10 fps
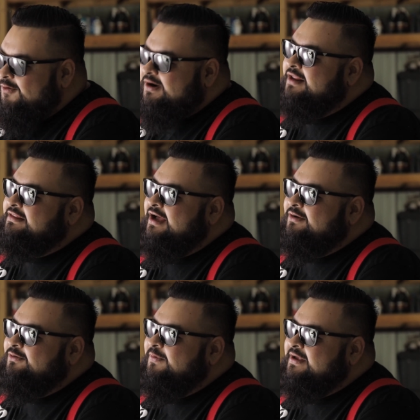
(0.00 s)
I wanted a
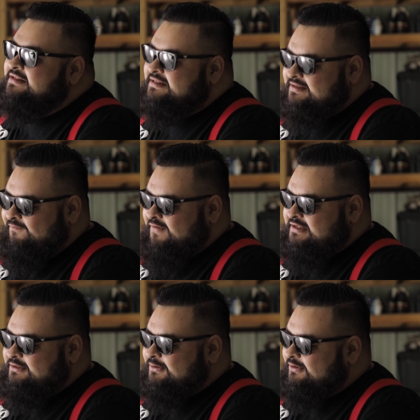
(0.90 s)
taco because it's a
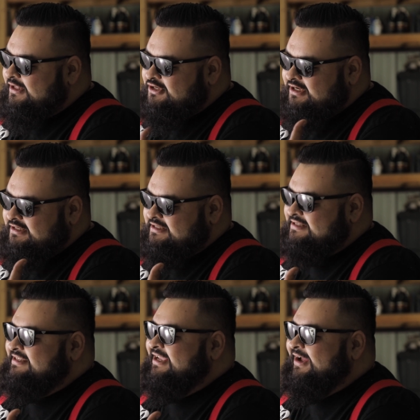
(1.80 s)
vessel that you can just